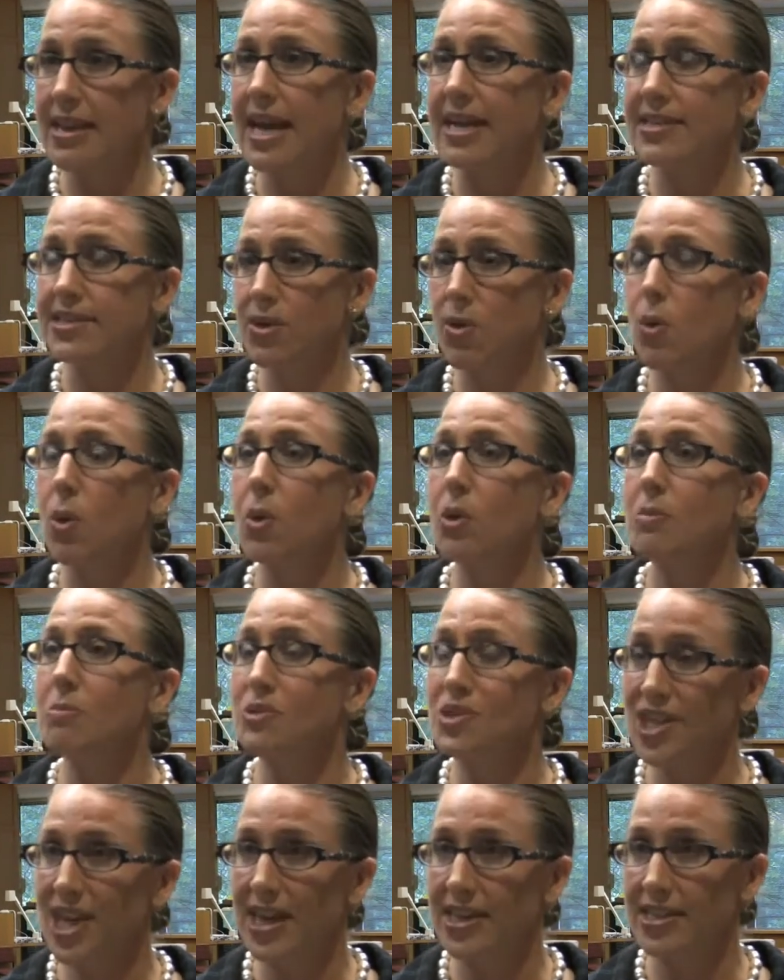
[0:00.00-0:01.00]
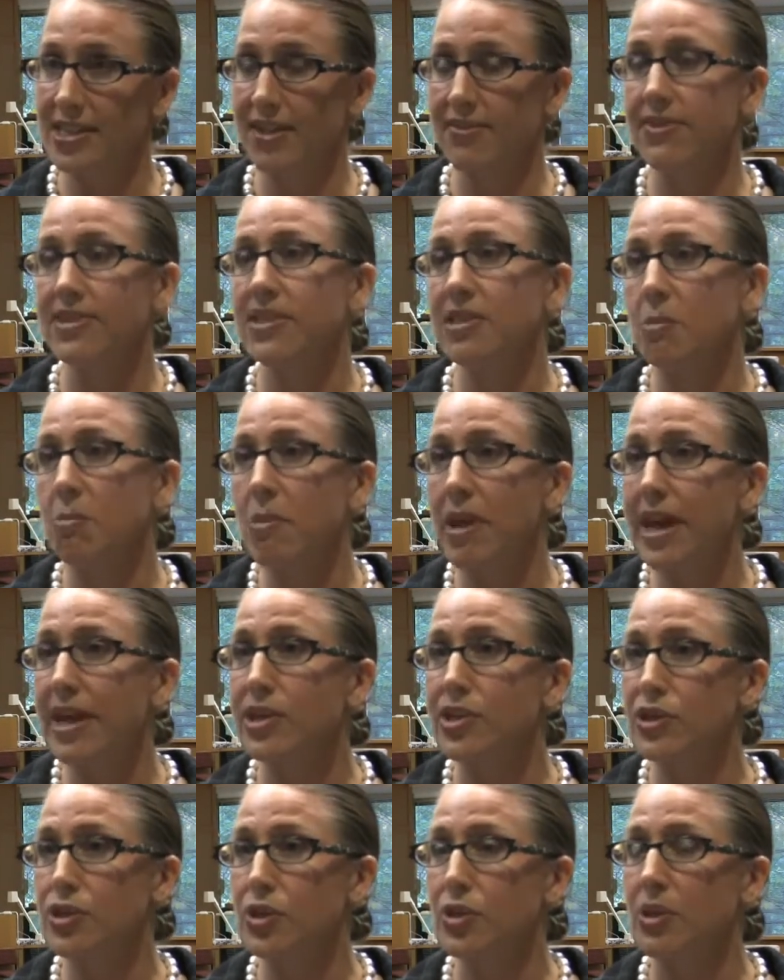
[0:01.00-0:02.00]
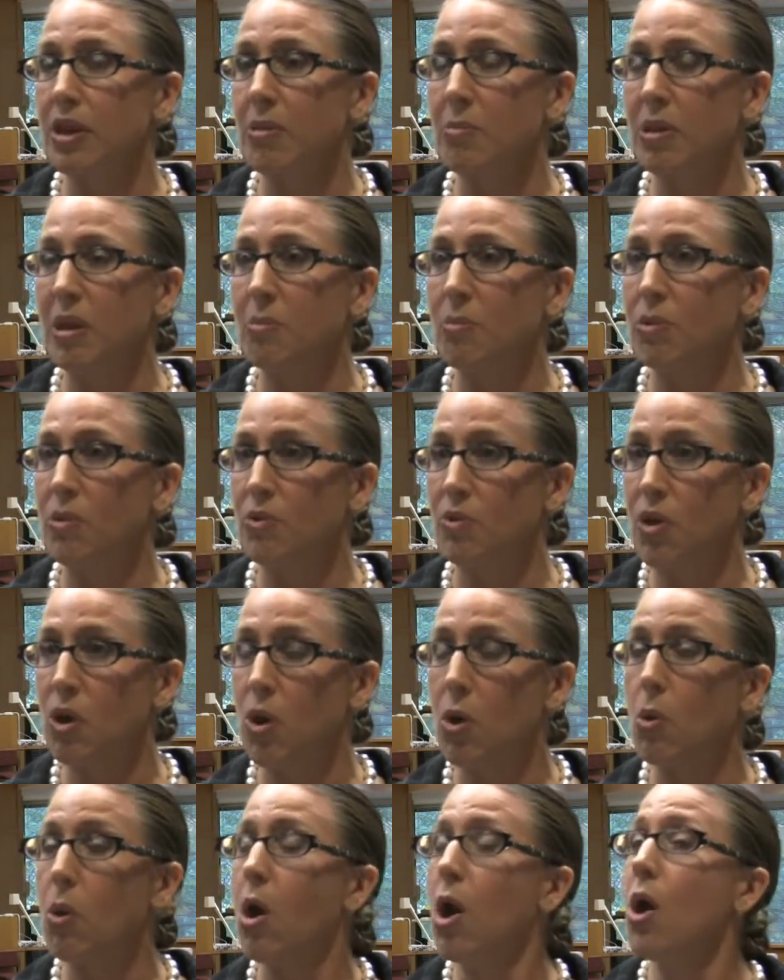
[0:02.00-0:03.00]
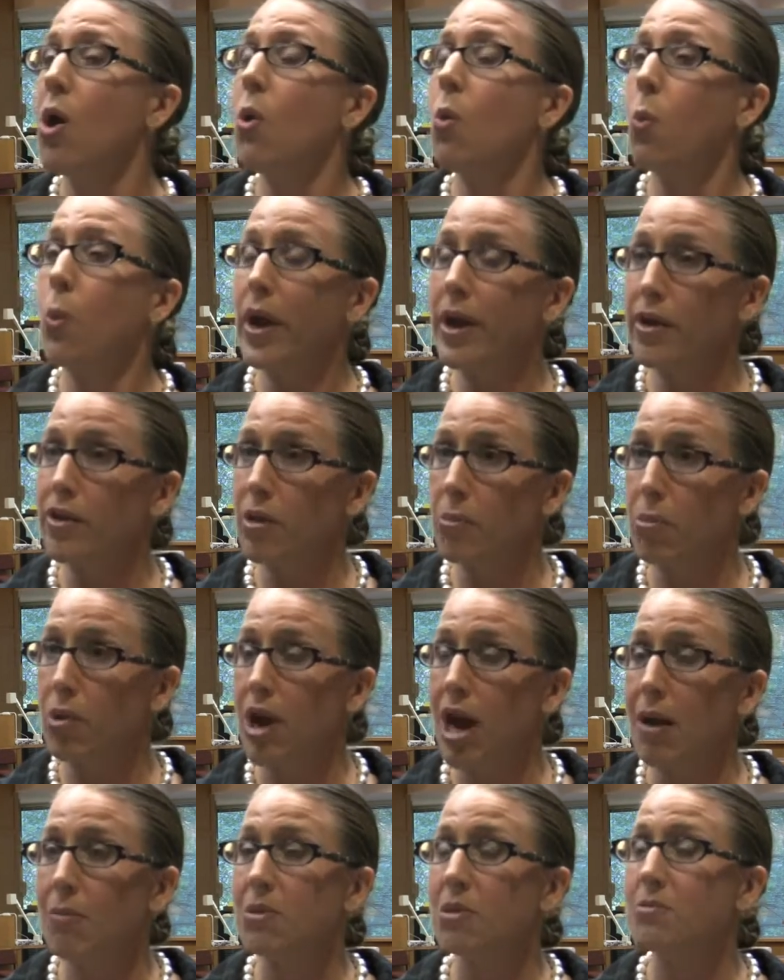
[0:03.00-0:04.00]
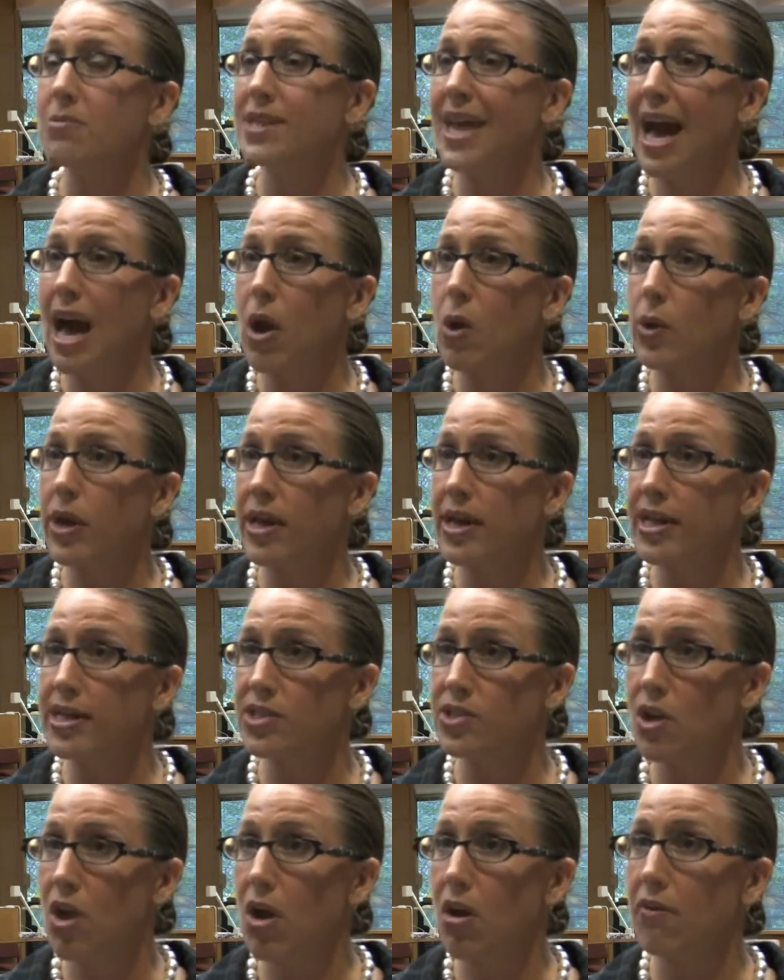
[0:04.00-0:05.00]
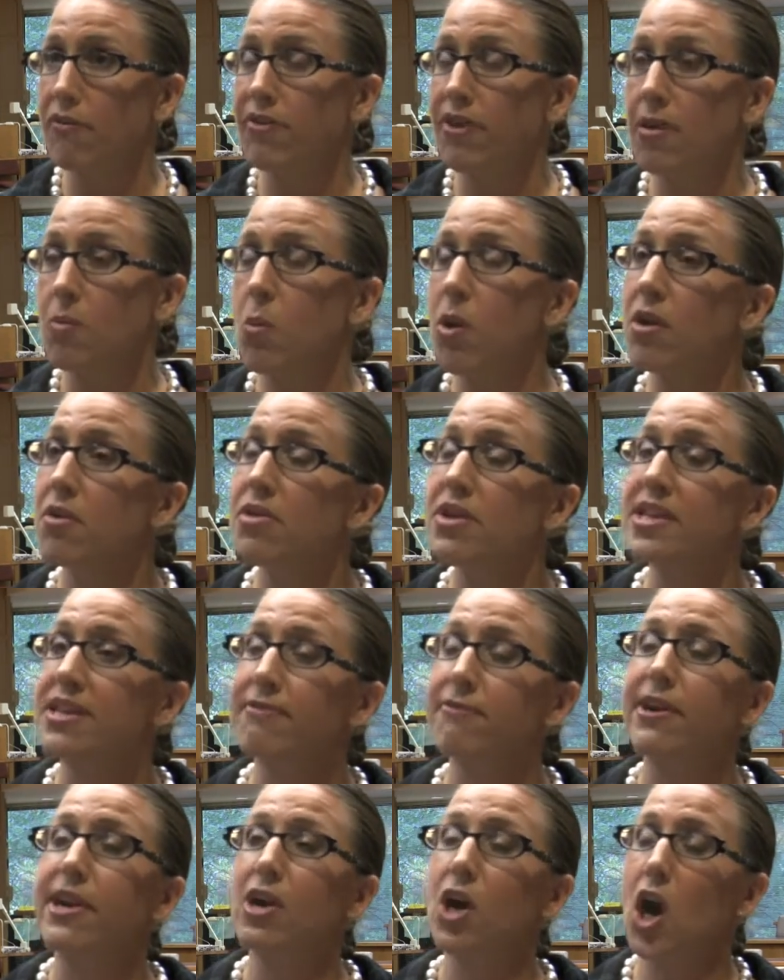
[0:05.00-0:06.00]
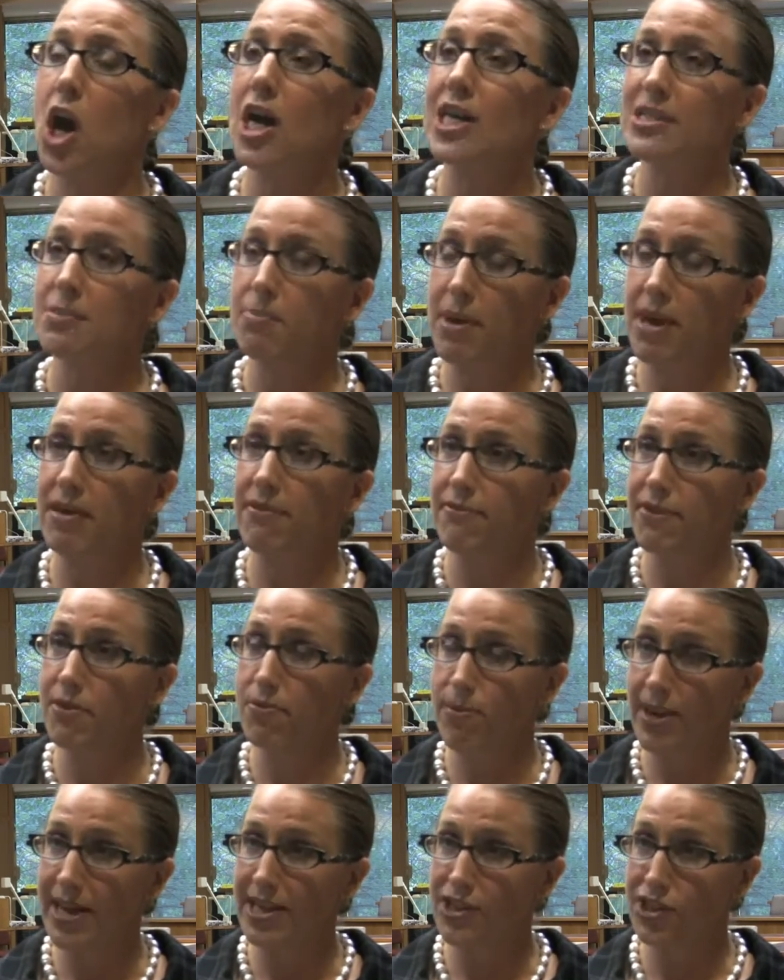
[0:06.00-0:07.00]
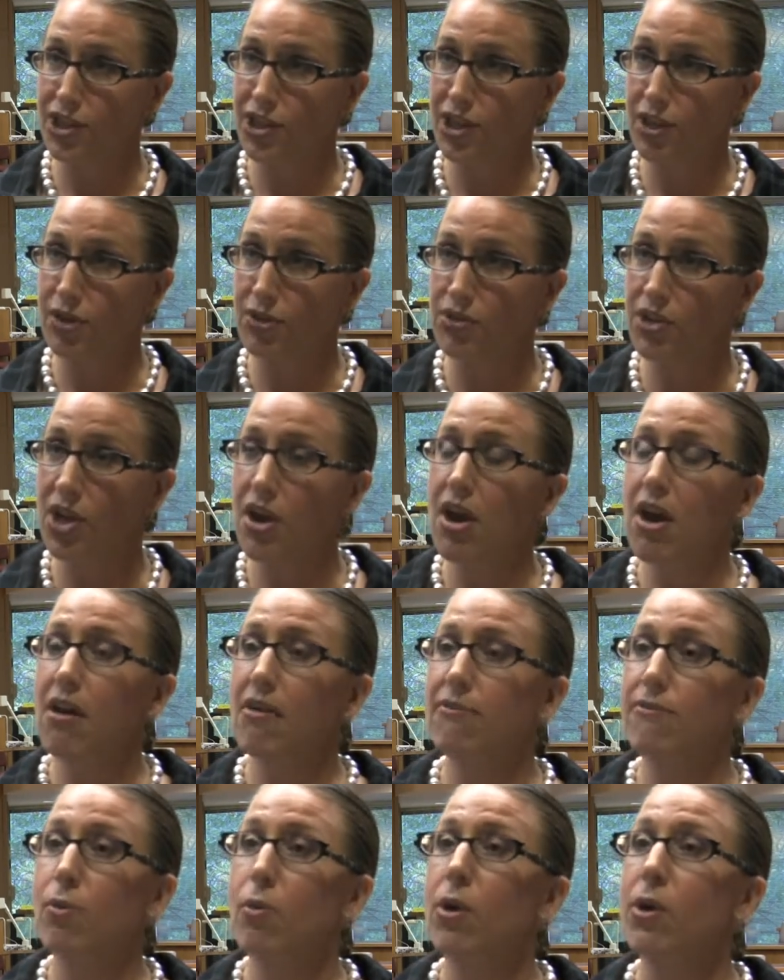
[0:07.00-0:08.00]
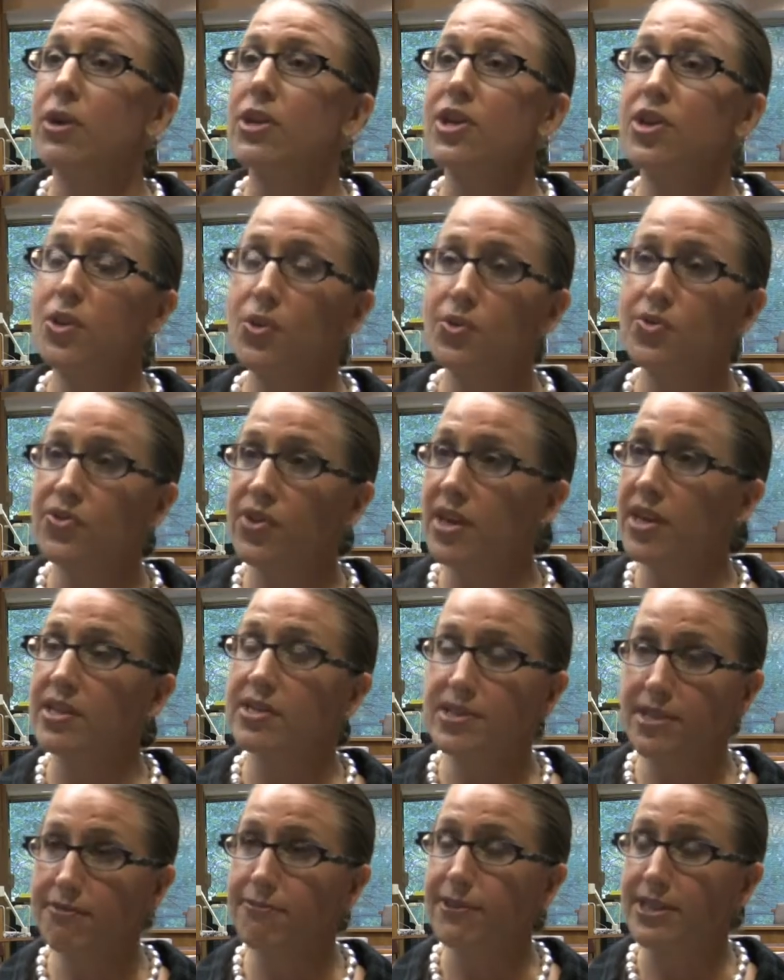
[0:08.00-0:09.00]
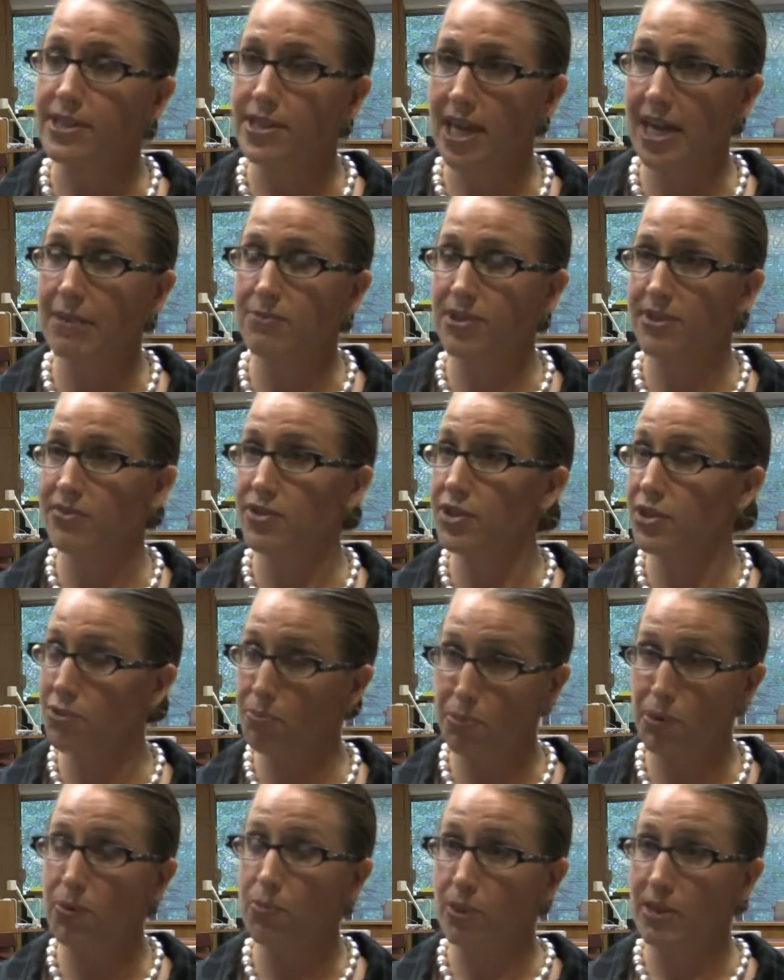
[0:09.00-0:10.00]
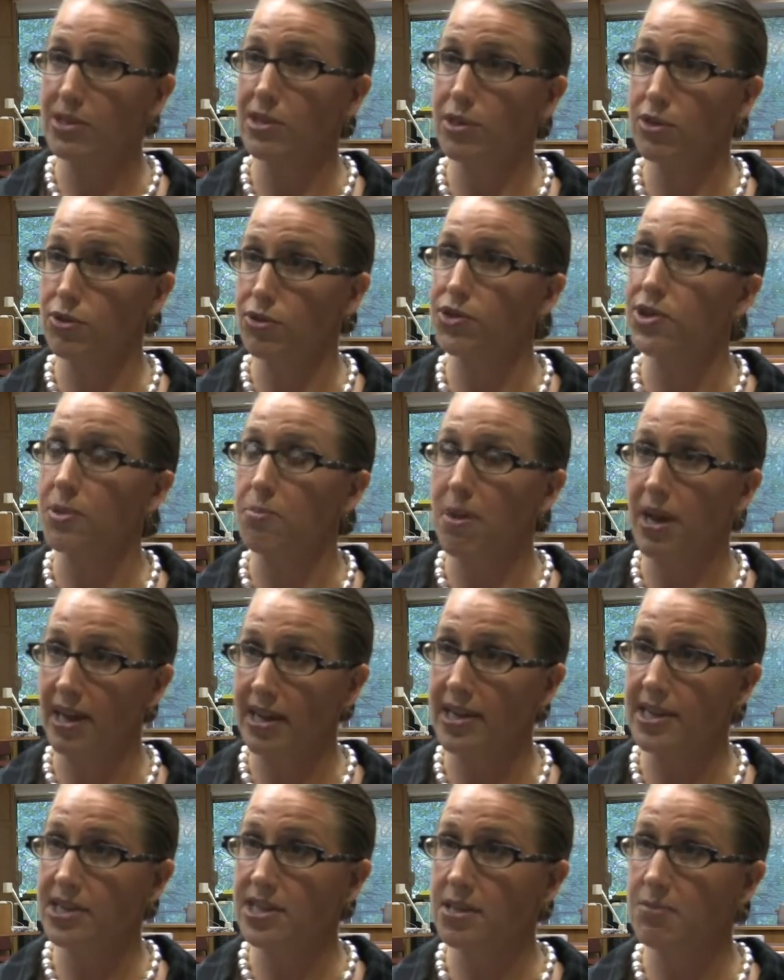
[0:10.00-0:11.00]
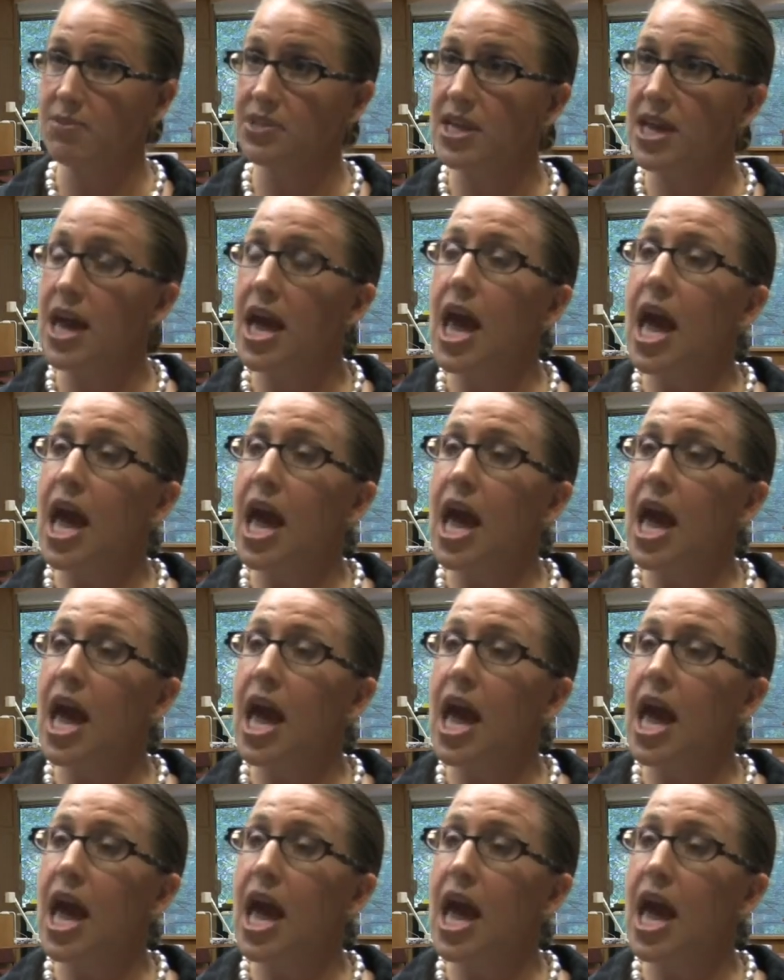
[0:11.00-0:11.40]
That's the whole objective, is to make sure that people know where are the problems, how can I solve them, what are the different cost-benefit ratios for using different types of dispute resolution mechanisms.